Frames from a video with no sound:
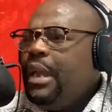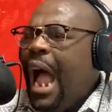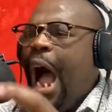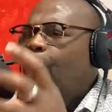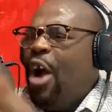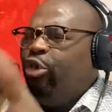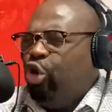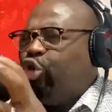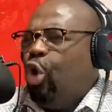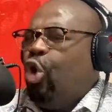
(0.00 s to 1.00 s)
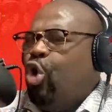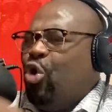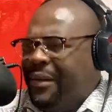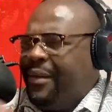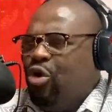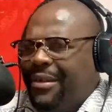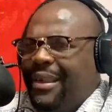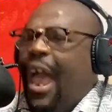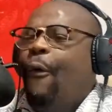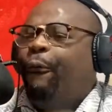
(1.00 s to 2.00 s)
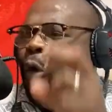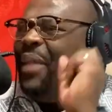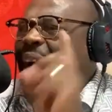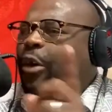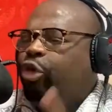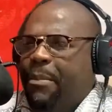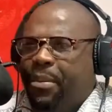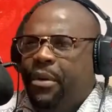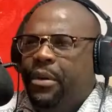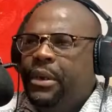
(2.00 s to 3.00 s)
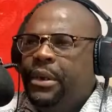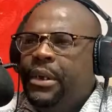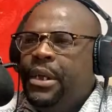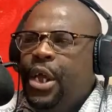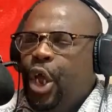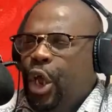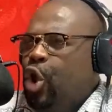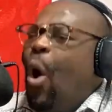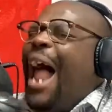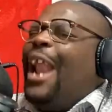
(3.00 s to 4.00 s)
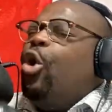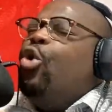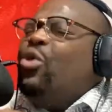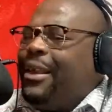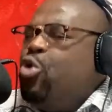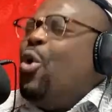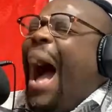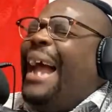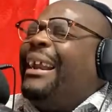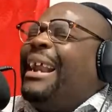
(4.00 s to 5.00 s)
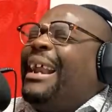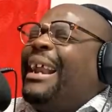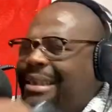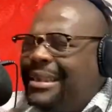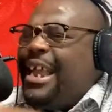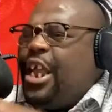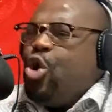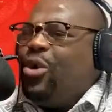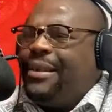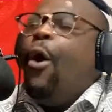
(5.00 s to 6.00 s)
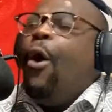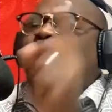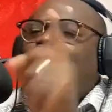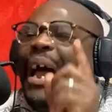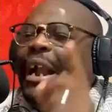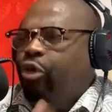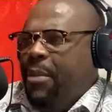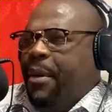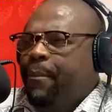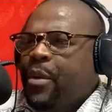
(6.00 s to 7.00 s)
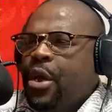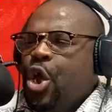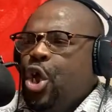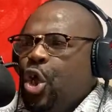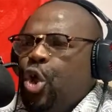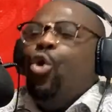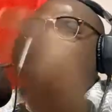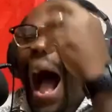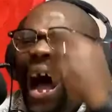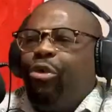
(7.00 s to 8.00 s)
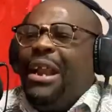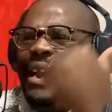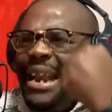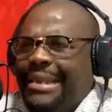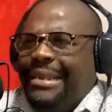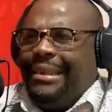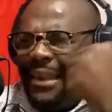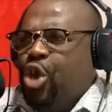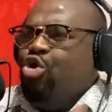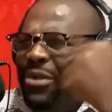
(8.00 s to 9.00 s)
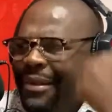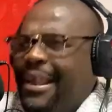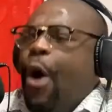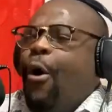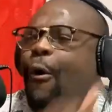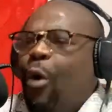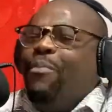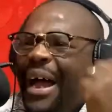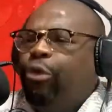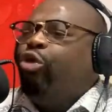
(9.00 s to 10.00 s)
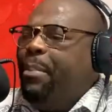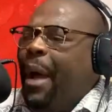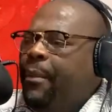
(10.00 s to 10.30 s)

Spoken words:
I want you to loose yourself from that grip. You are loose. You are releasing yourself from that grip. You are releasing yourself from that grip.